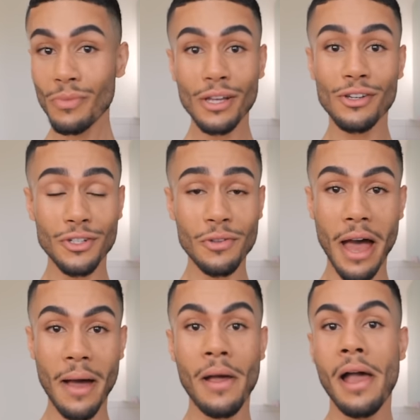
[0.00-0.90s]
you do
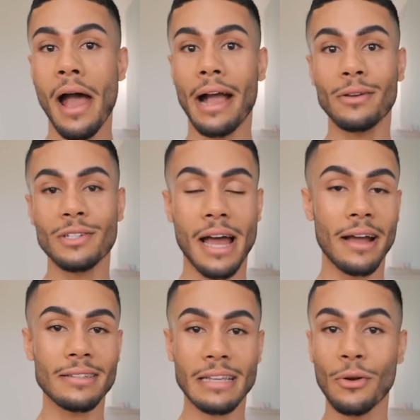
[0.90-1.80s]
that and you
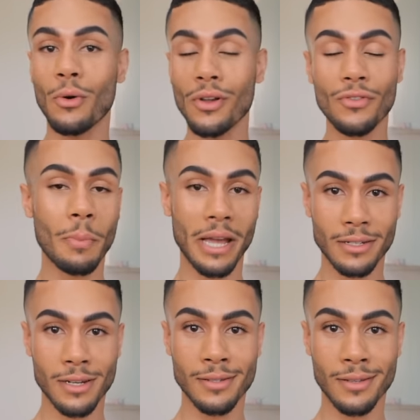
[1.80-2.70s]
tag us in all of your
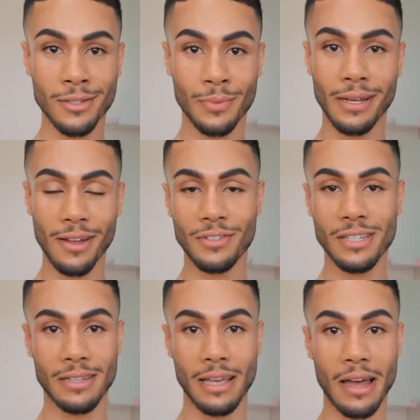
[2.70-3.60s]
pictures because we love to
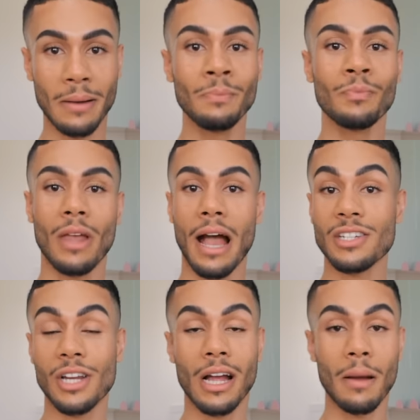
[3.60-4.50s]
see it.
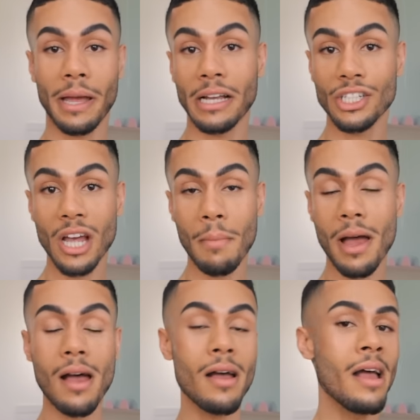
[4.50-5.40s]
Hashtag Cupcake
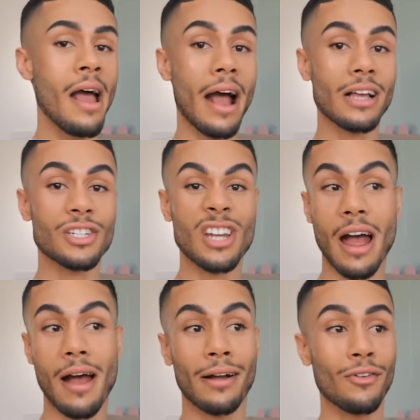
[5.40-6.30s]
Jemma,
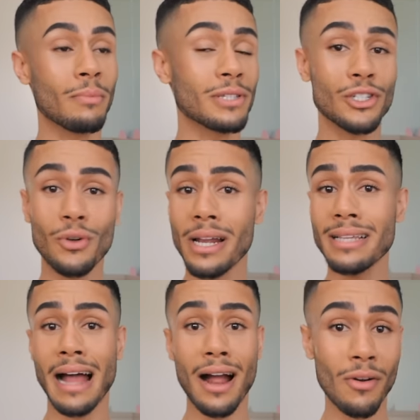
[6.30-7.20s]
hashtag Crumbs and
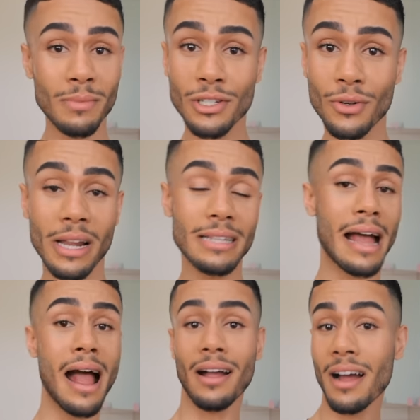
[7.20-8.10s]
Doilies, at Crumbs and Doilies,
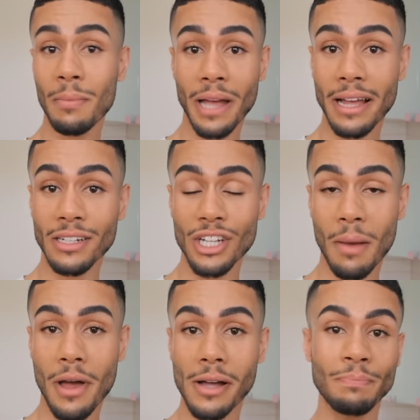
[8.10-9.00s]
at Cupcake
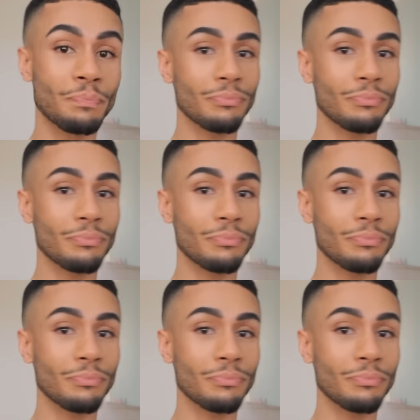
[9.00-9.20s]
Jemma,